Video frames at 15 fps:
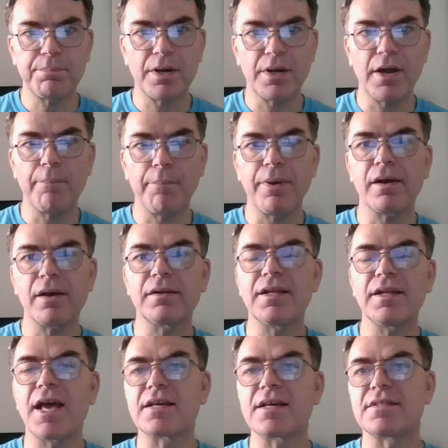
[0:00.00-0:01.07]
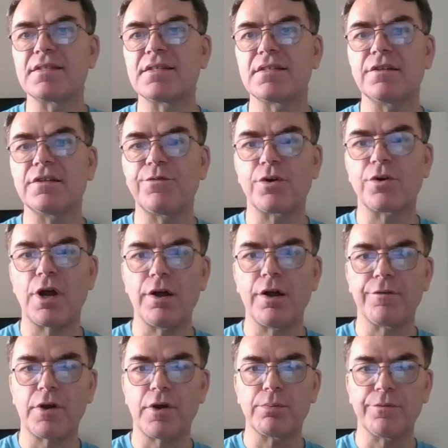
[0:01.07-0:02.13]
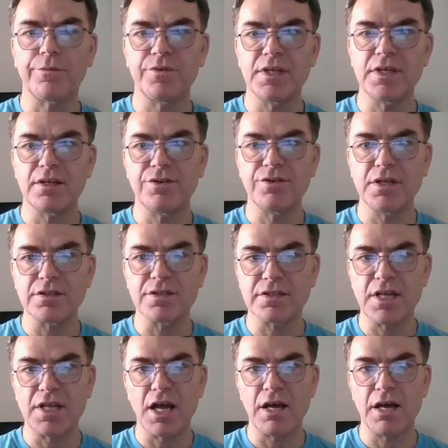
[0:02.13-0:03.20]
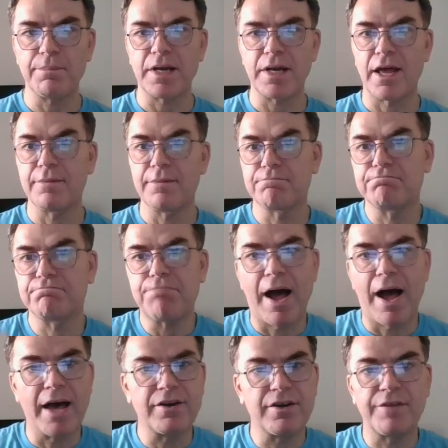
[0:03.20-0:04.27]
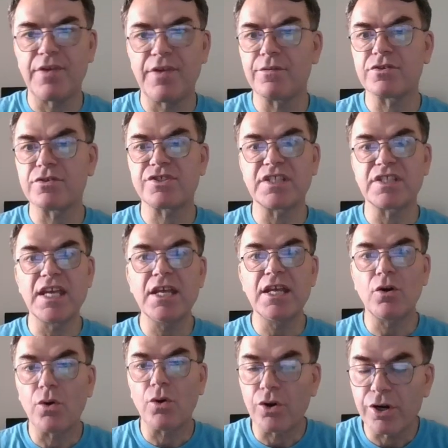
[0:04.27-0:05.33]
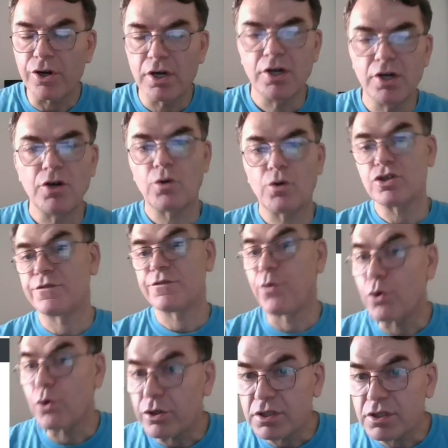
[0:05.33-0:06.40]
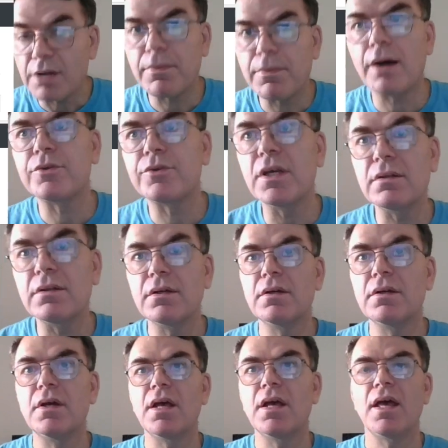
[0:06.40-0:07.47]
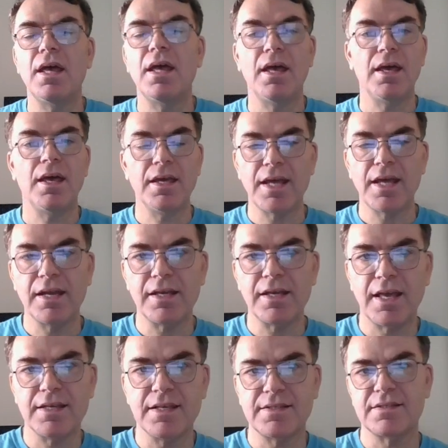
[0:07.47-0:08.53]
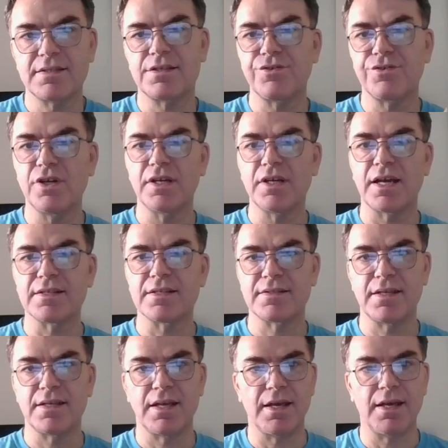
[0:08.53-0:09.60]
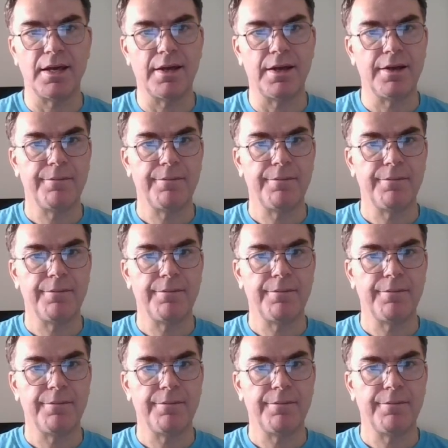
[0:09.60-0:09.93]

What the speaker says: apparently existed for a couple of years now, but I either have never seen or just forgotten about it. In any case, this is a really nice and